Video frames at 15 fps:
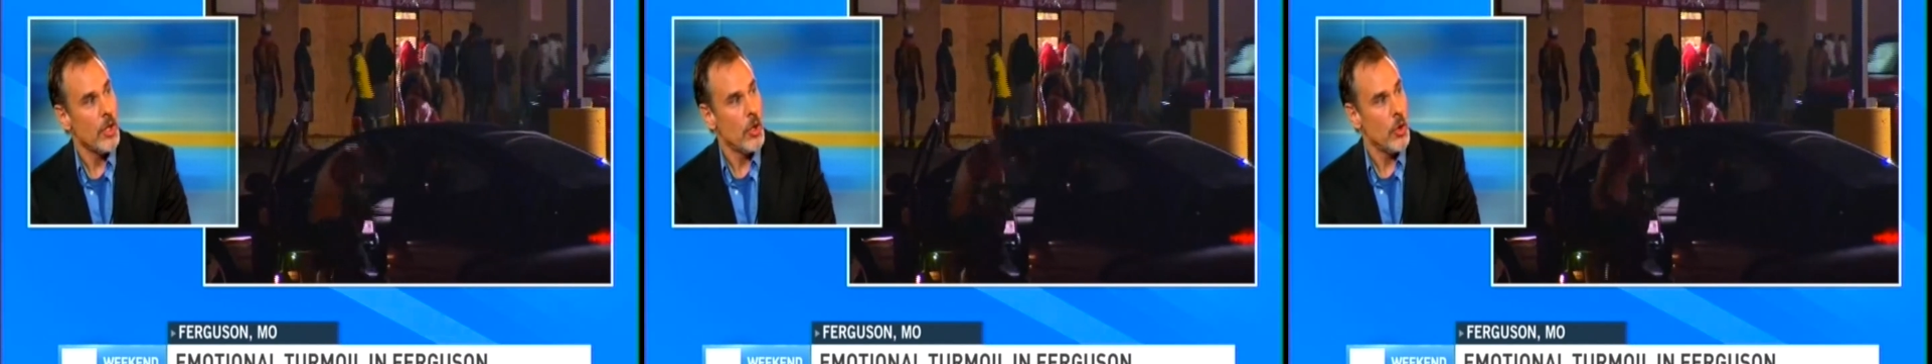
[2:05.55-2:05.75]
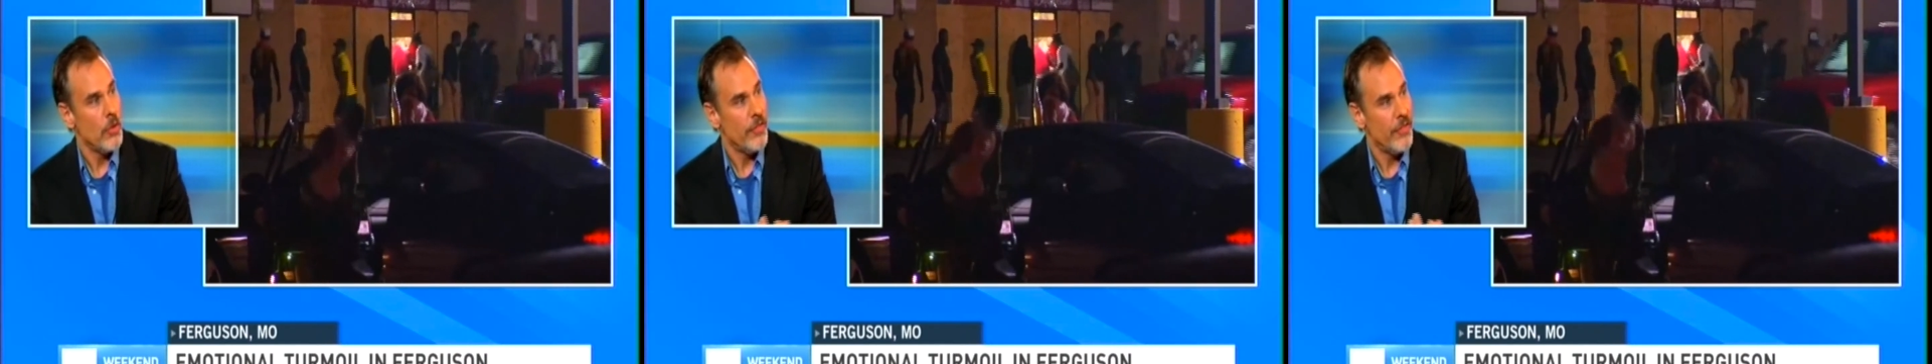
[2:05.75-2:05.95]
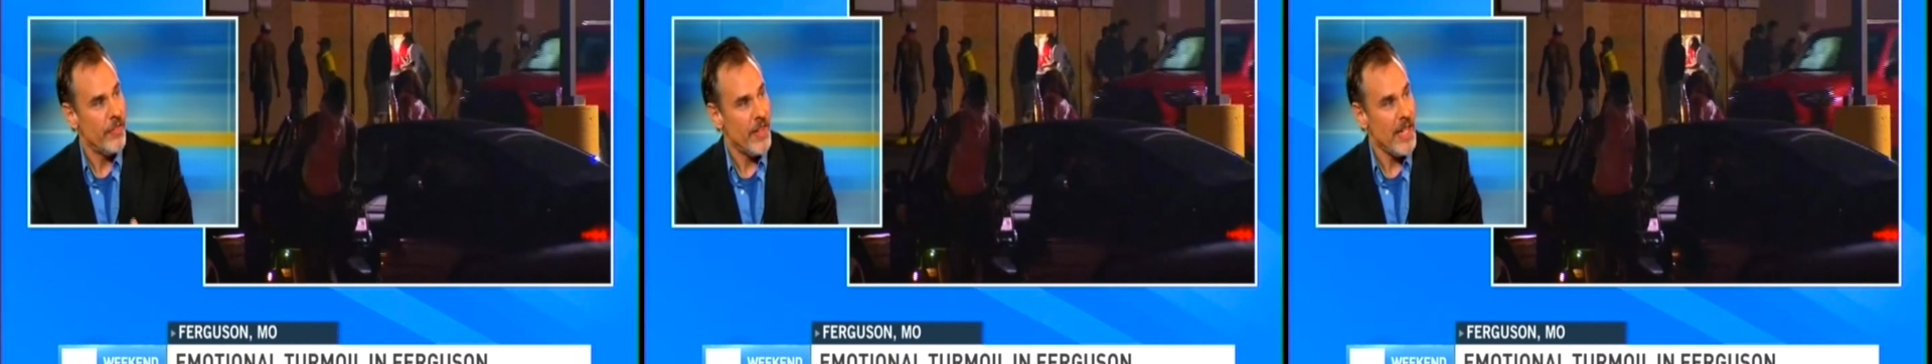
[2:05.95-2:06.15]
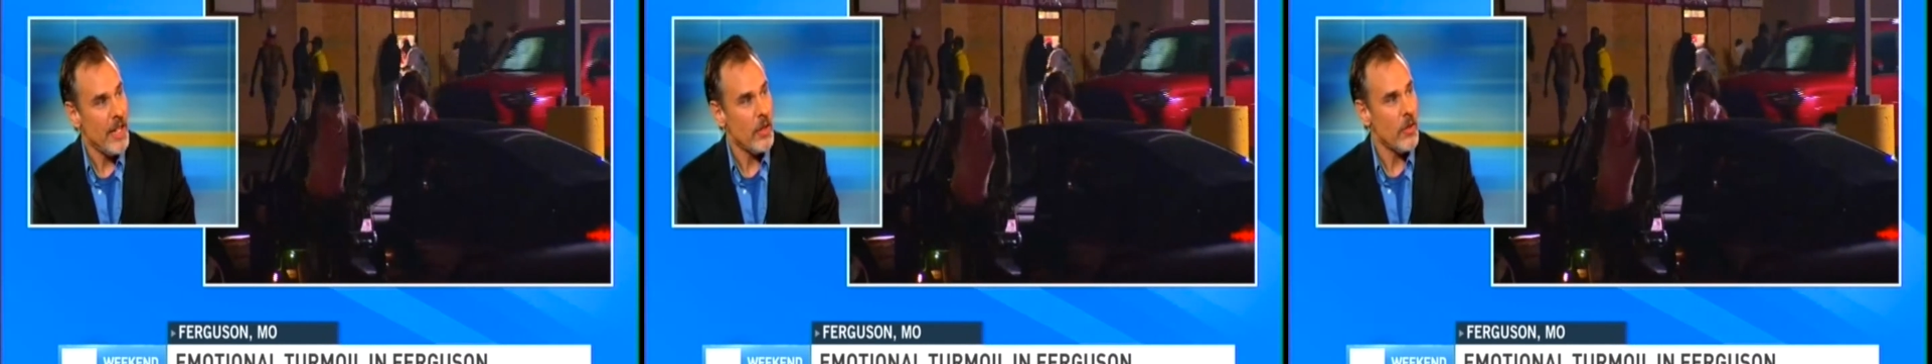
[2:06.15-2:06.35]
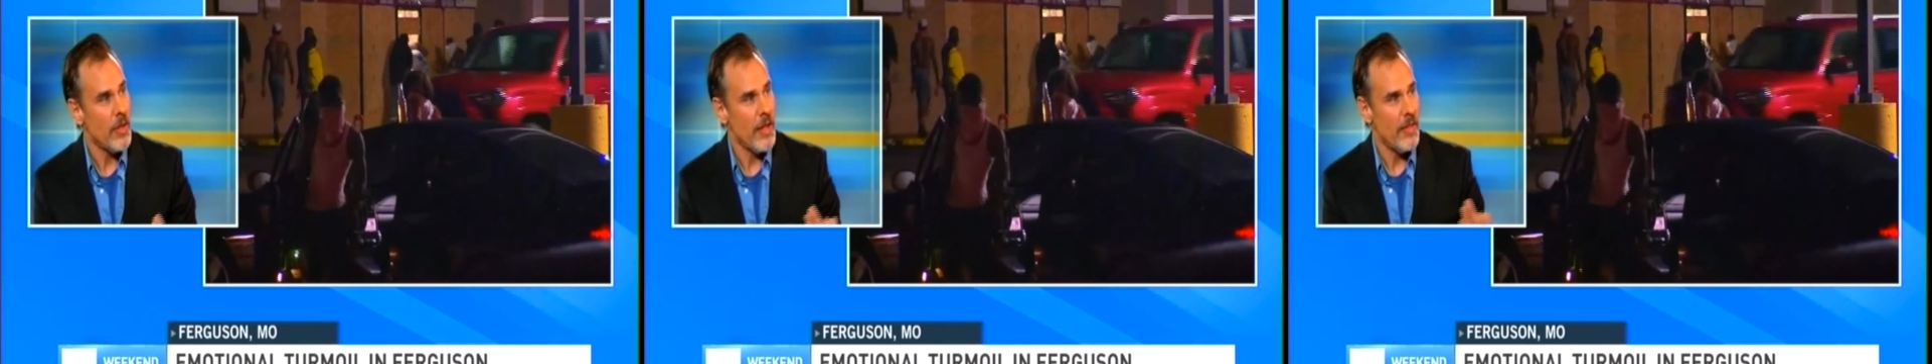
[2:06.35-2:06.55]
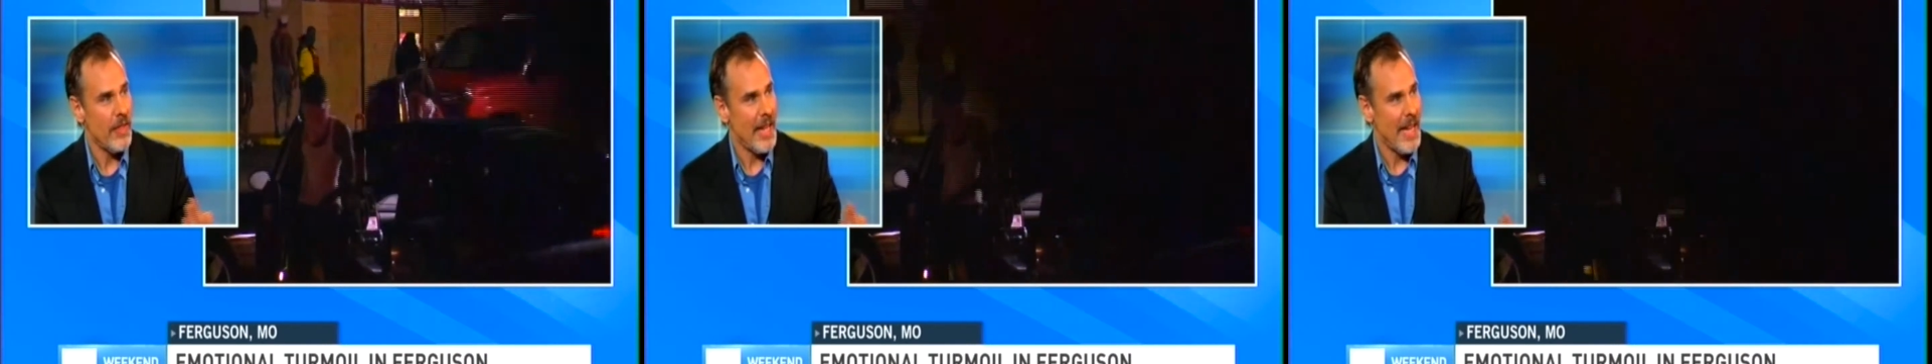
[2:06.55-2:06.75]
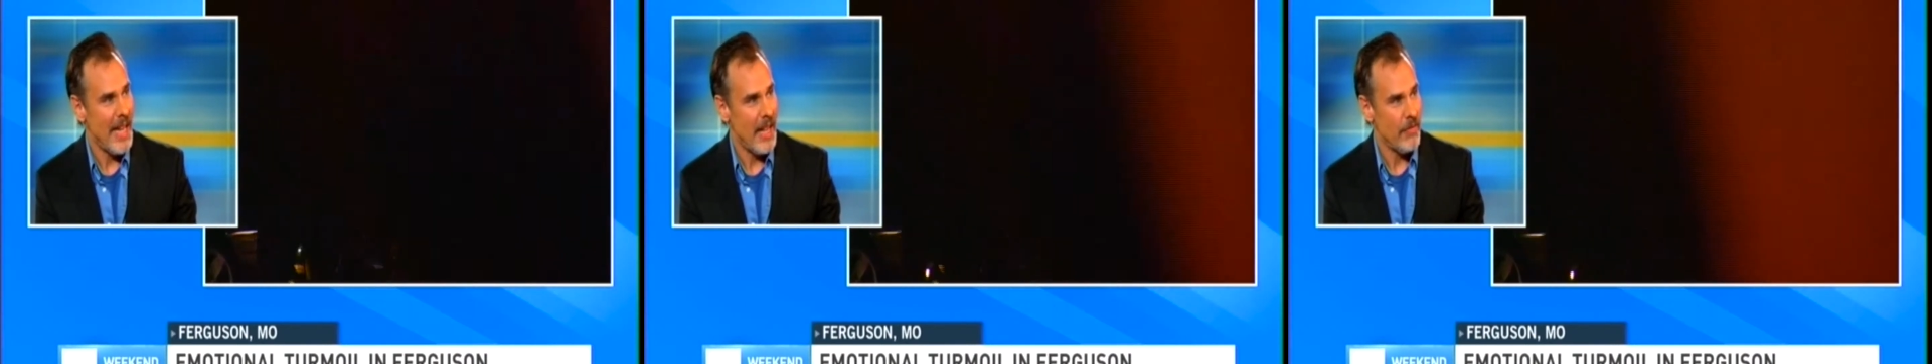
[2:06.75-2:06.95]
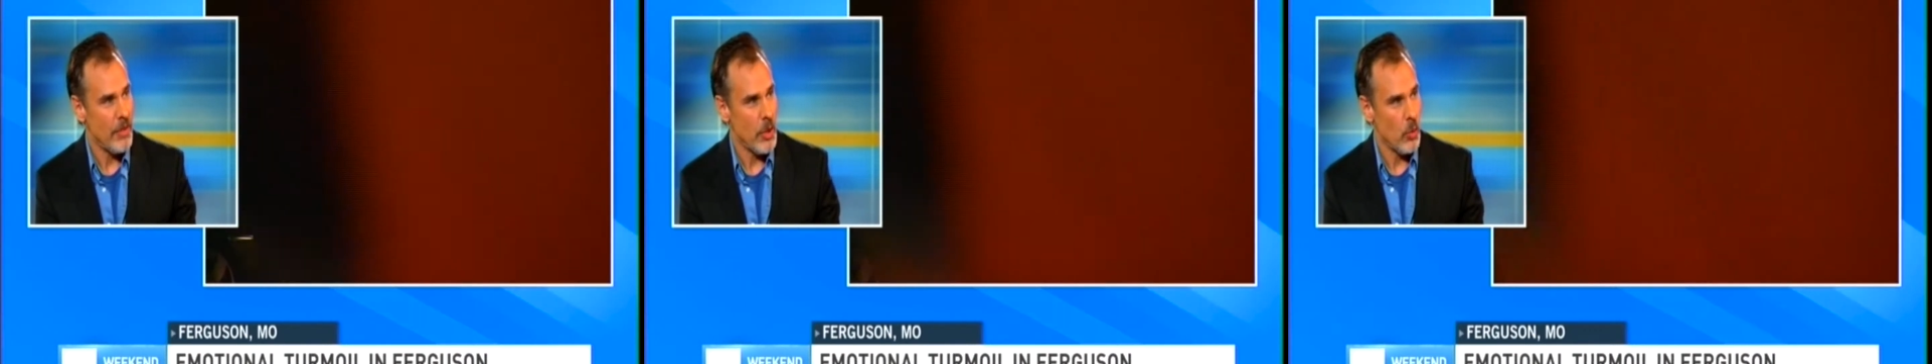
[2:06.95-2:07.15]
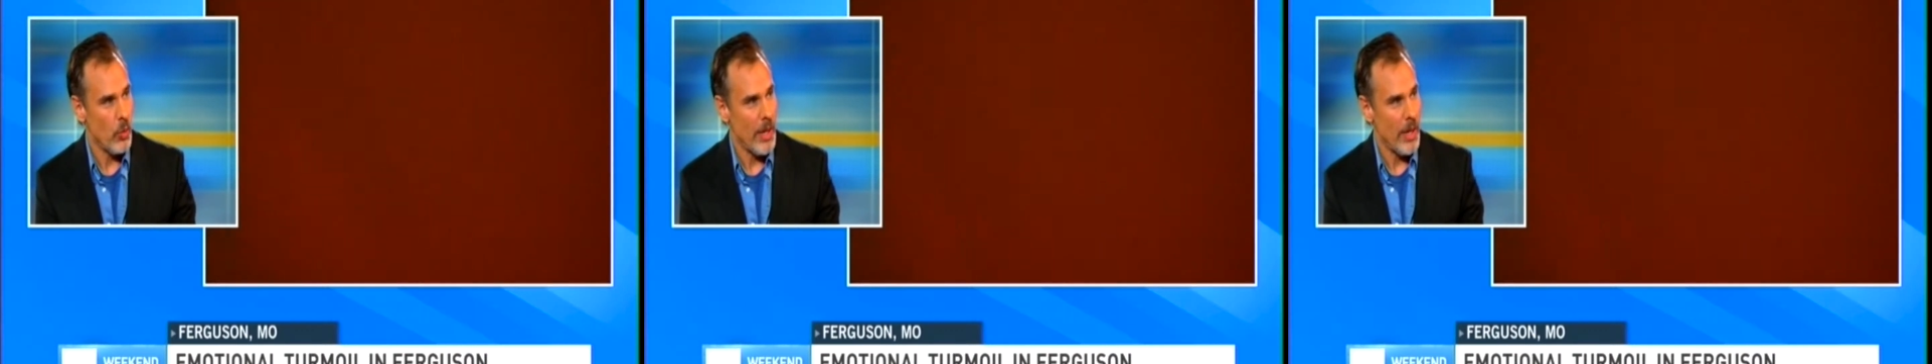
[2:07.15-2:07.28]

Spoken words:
who feel that they have no